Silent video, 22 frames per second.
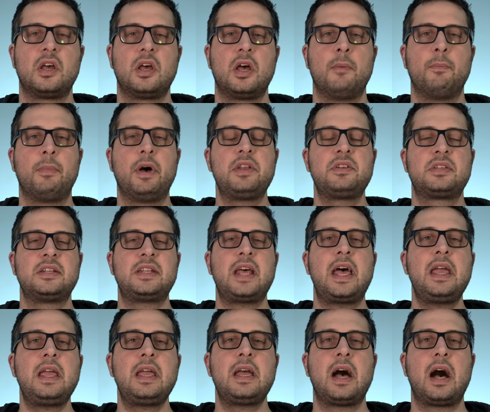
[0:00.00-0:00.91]
But
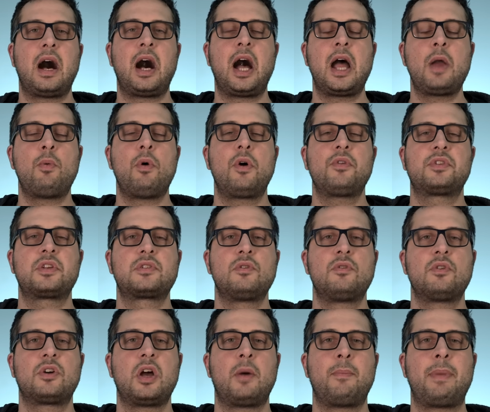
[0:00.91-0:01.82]
today I want to
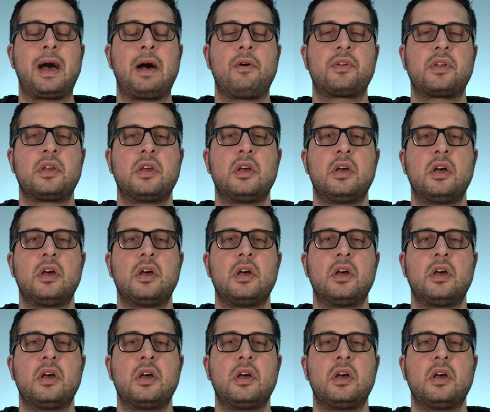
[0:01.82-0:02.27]
talk about